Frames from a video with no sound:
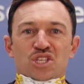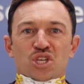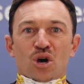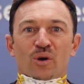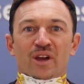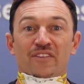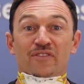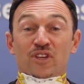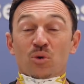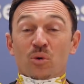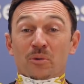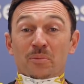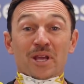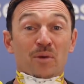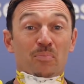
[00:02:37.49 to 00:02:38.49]
So if you
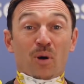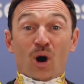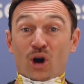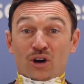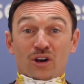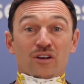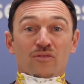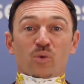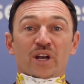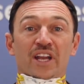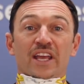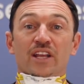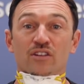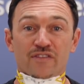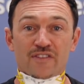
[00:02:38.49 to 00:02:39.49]
wanna be a part of what
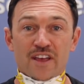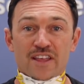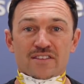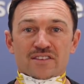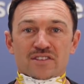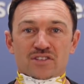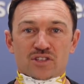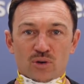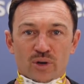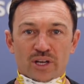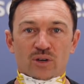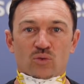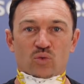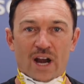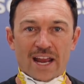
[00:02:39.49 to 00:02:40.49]
Interfaith is
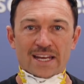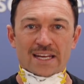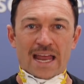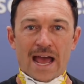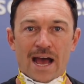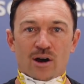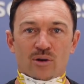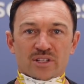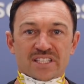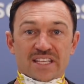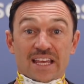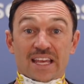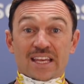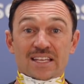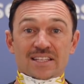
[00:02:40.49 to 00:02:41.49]
doing right now, it's
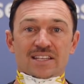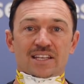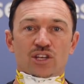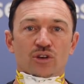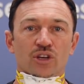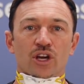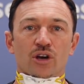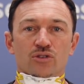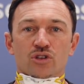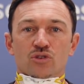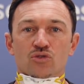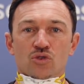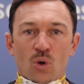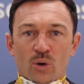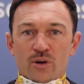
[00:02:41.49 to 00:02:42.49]
easy. You can go to
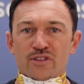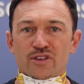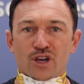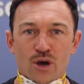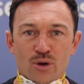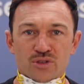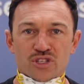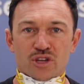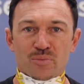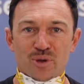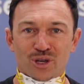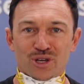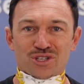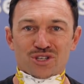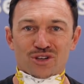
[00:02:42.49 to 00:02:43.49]

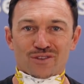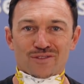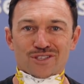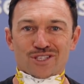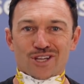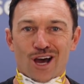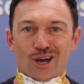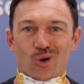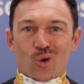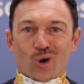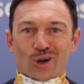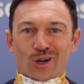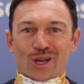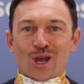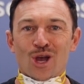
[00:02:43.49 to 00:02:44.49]

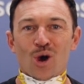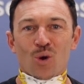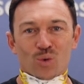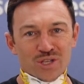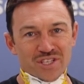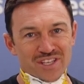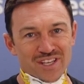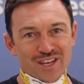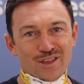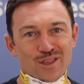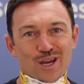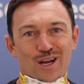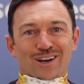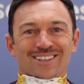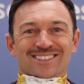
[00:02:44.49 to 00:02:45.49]
northcoastcommunityservice.org. We'll see you
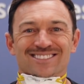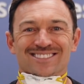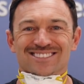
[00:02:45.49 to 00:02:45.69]
there.